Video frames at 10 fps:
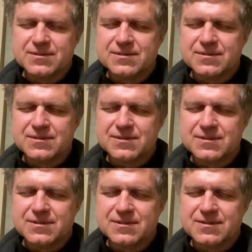
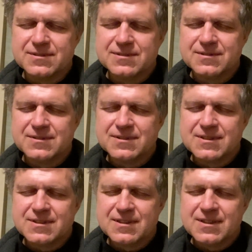
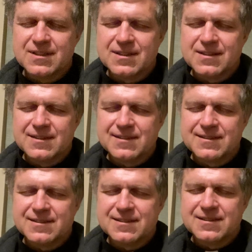
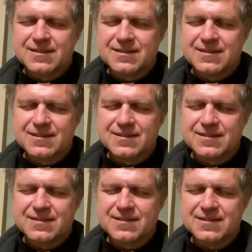
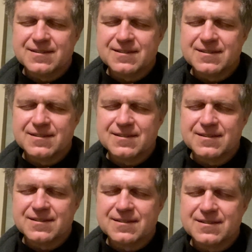
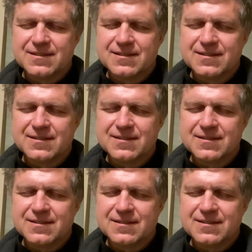(no one is talking)